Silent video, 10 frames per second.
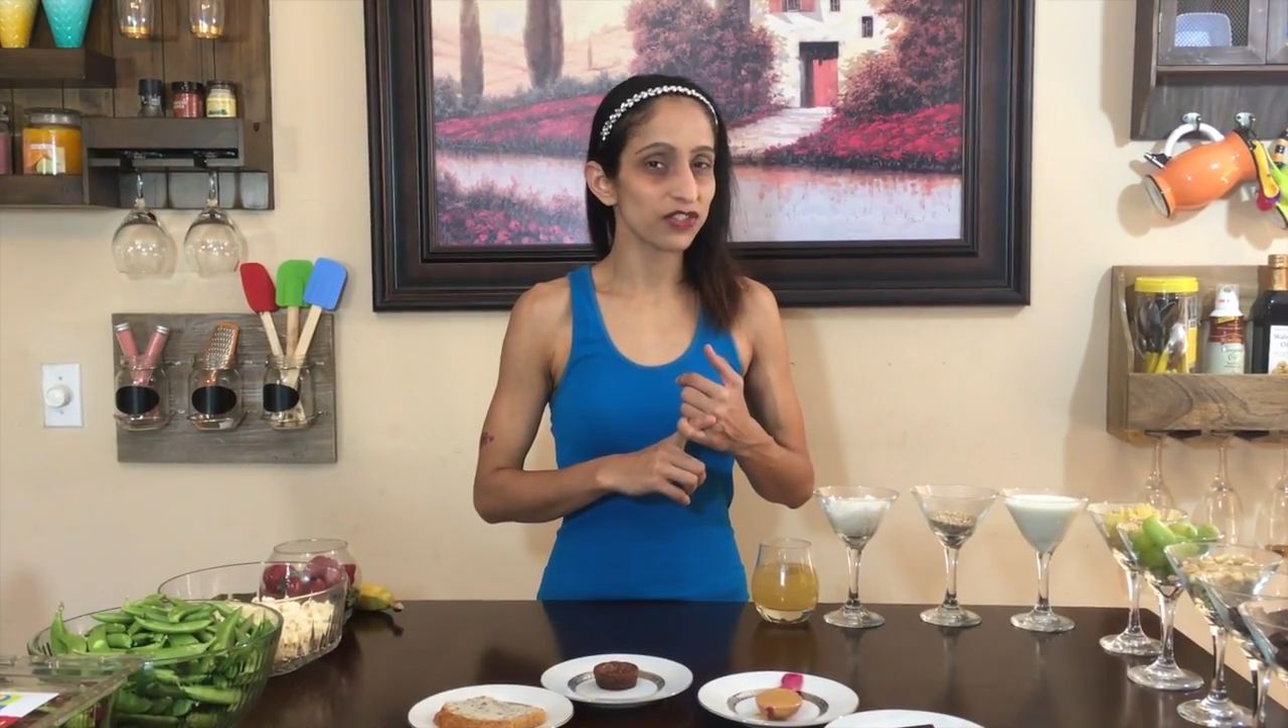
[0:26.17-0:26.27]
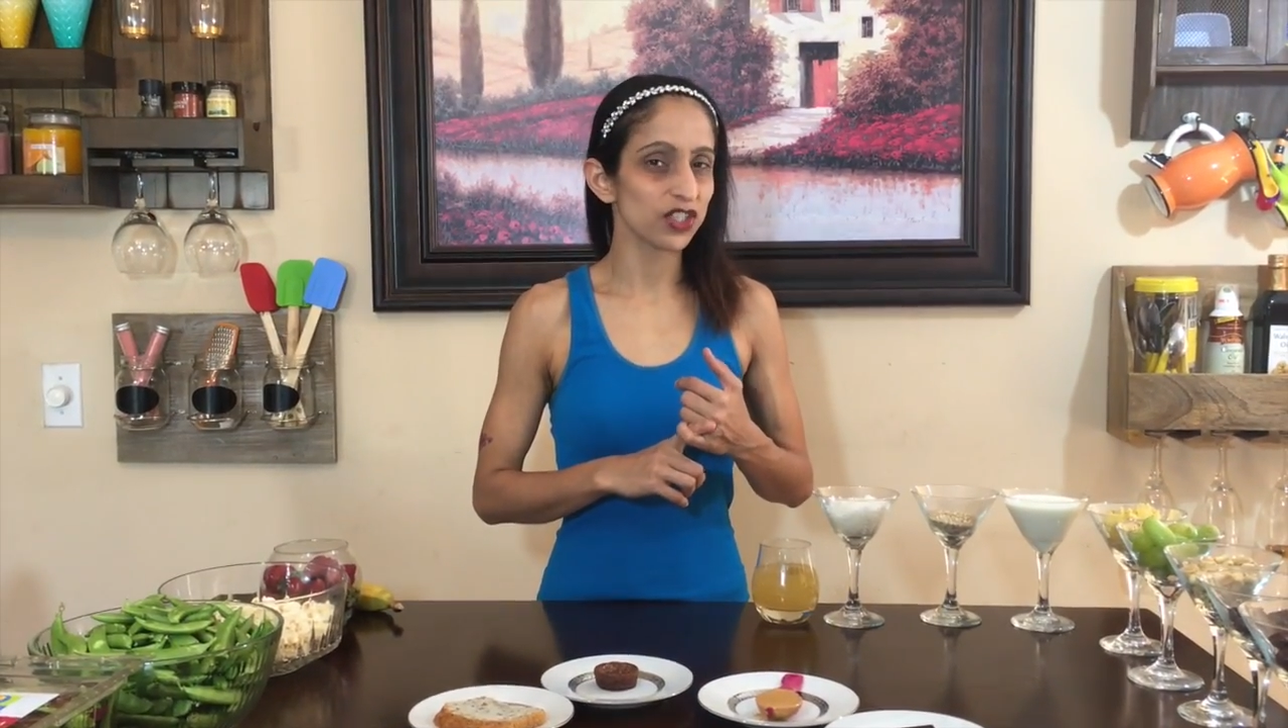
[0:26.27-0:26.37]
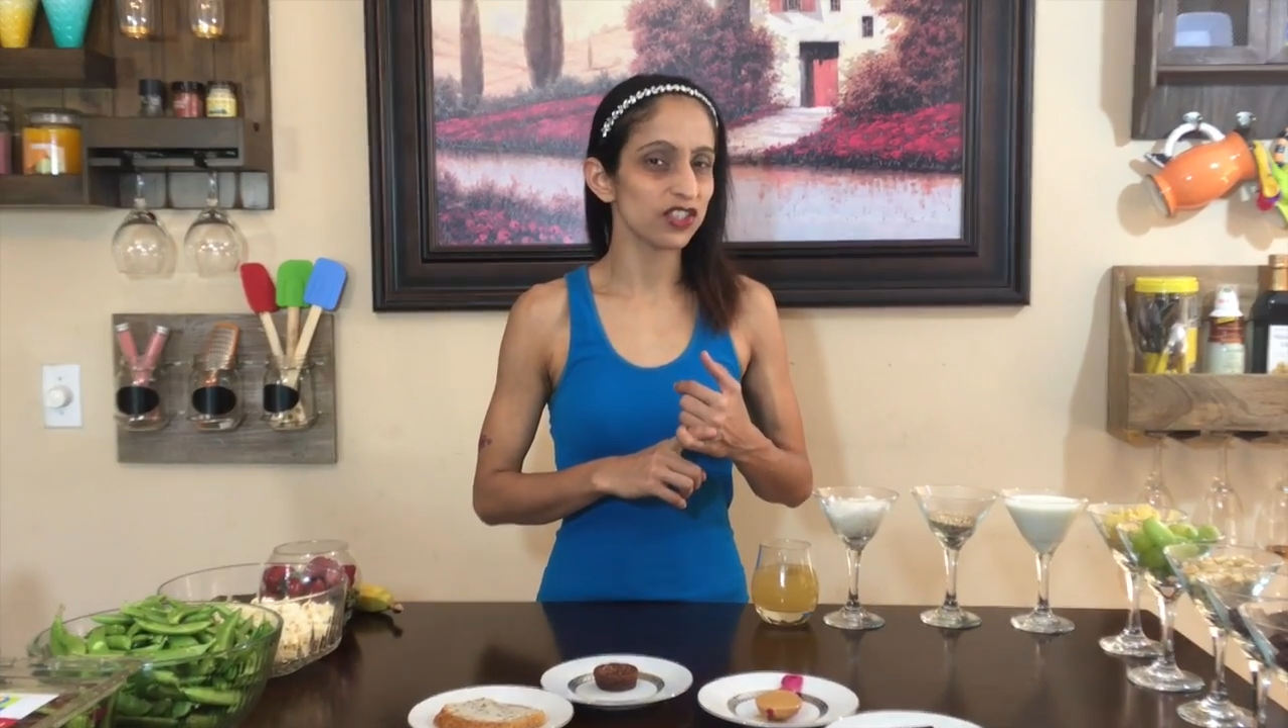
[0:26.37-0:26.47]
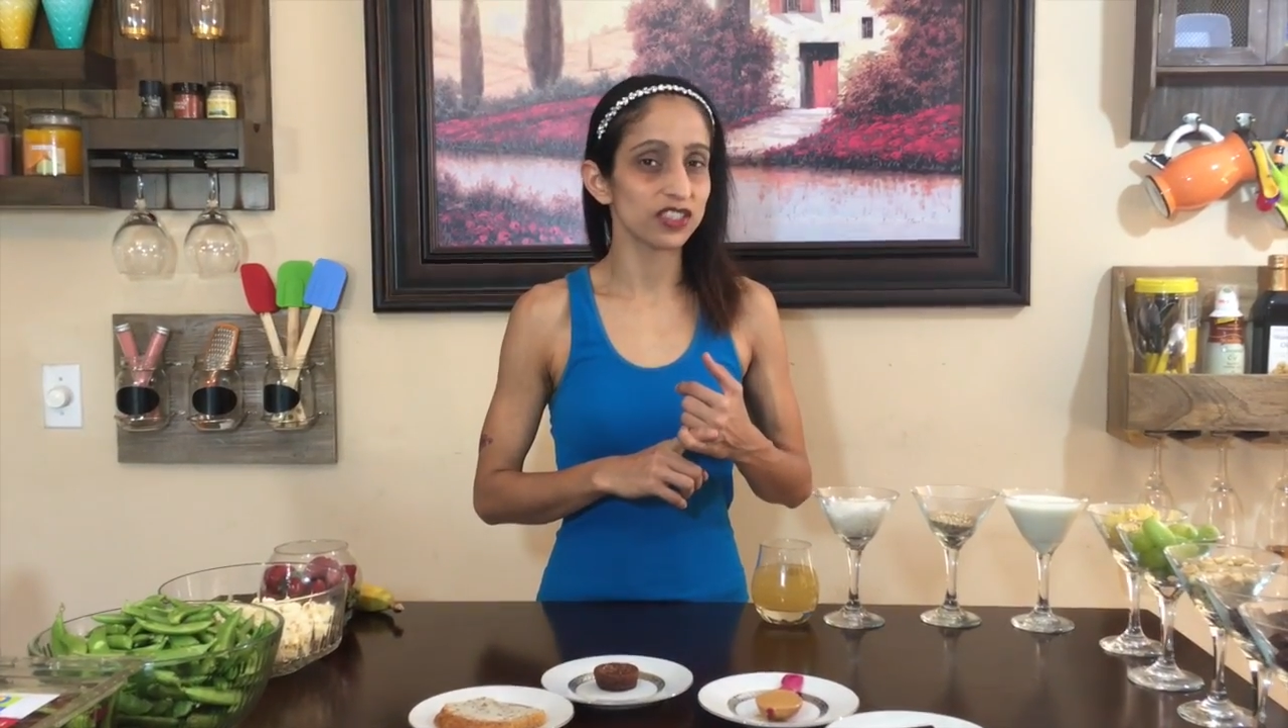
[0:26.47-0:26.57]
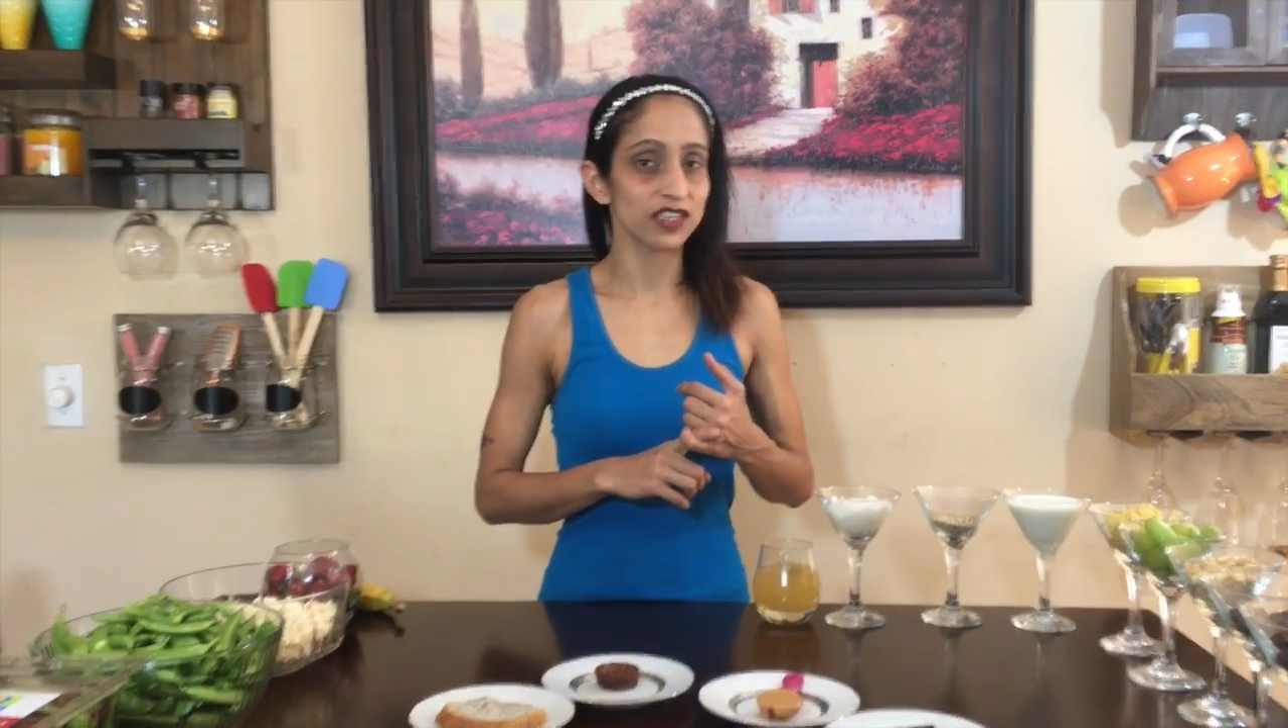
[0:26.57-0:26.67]
of
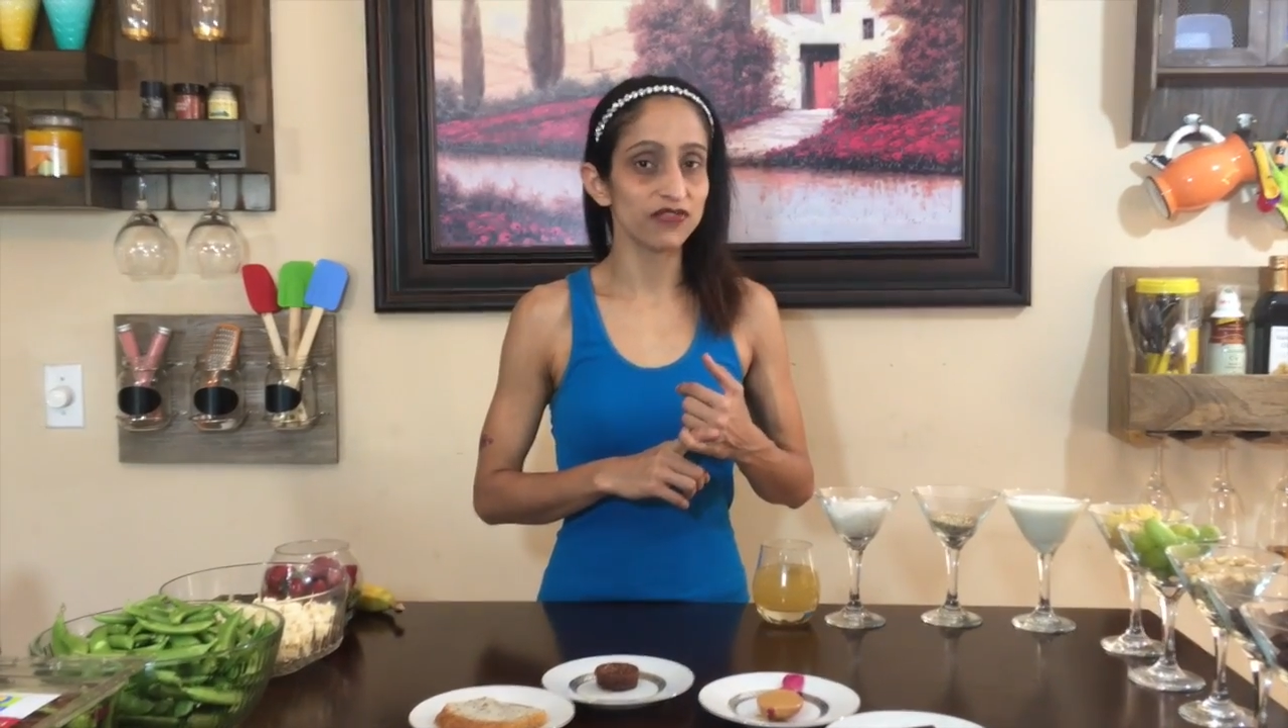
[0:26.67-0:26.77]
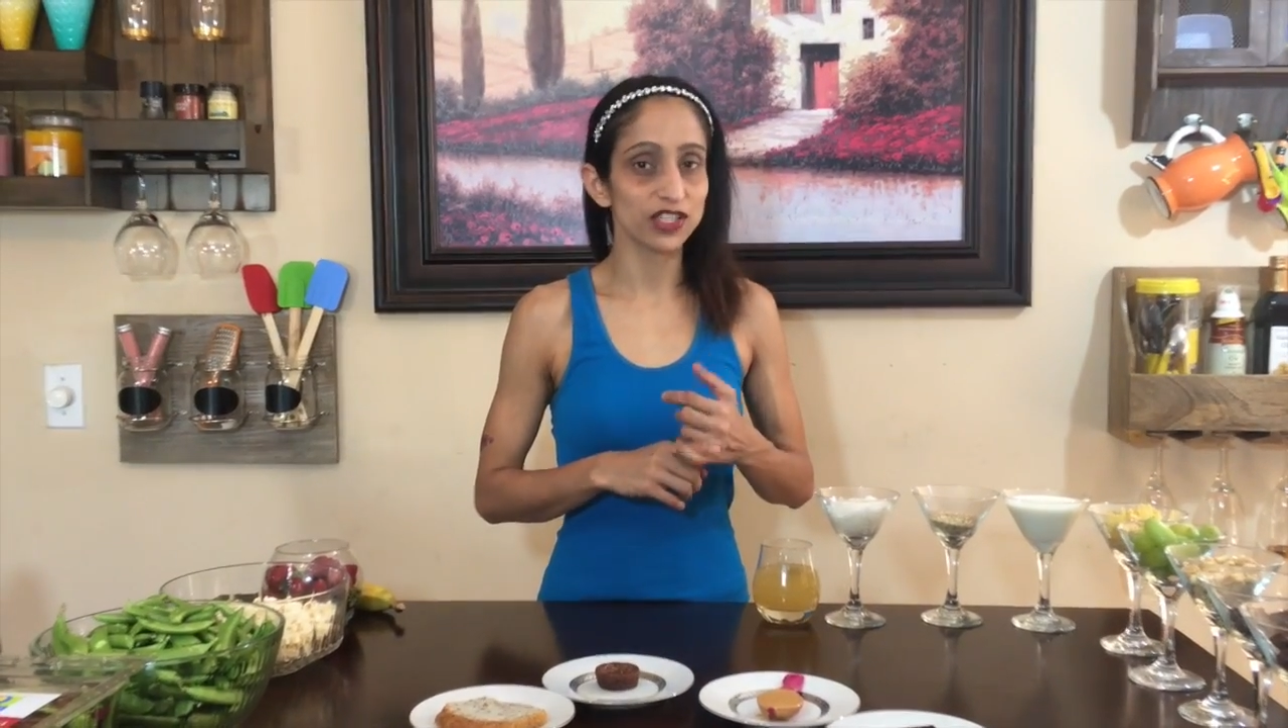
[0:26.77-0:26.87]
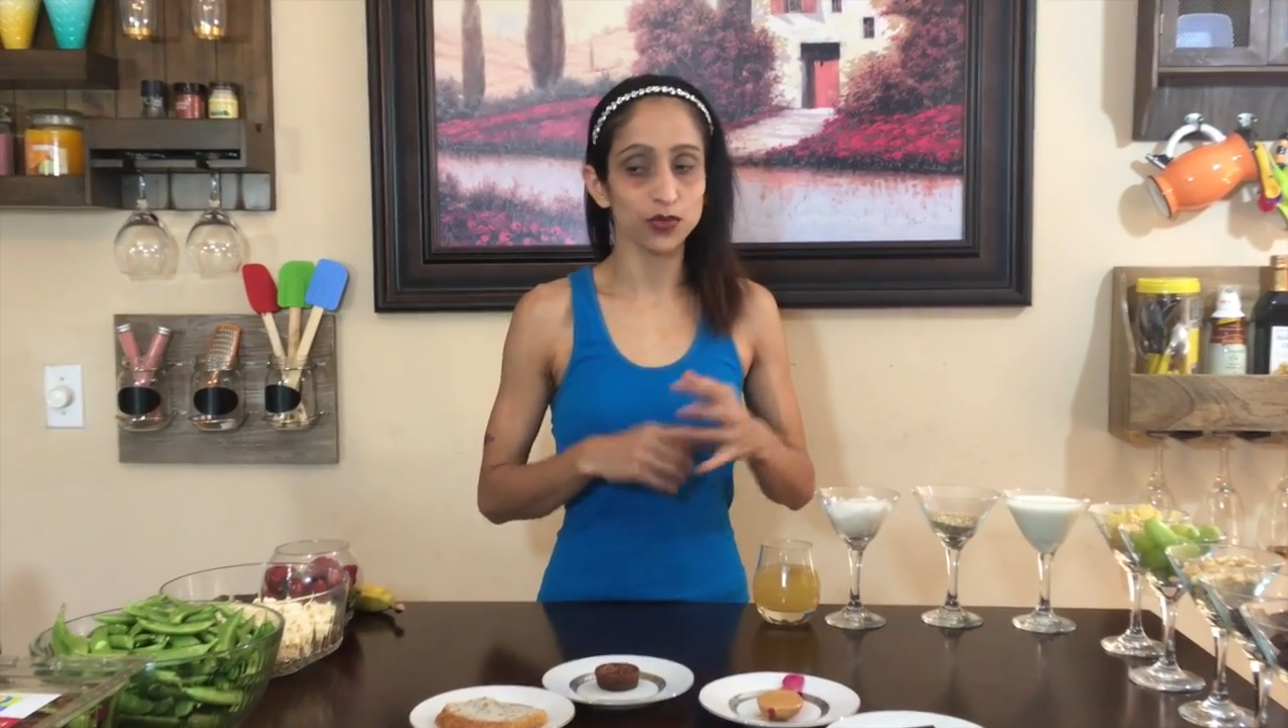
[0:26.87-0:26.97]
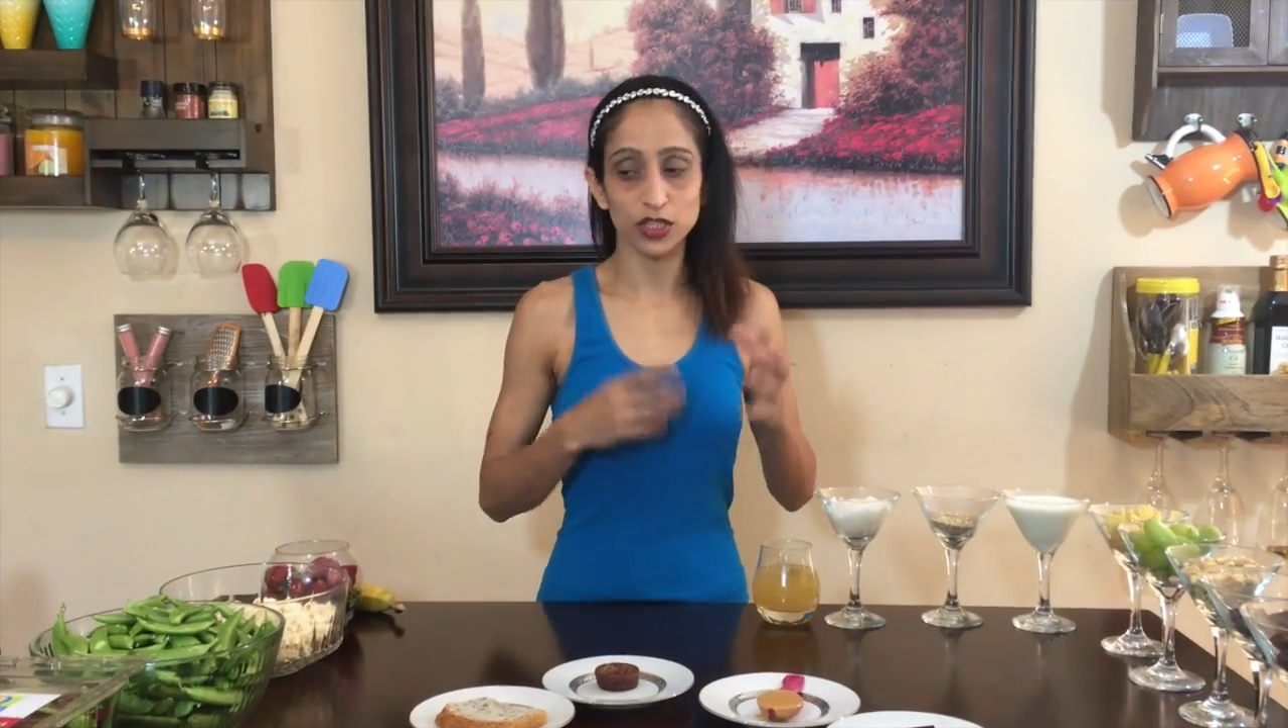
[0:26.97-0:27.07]
show you the difference,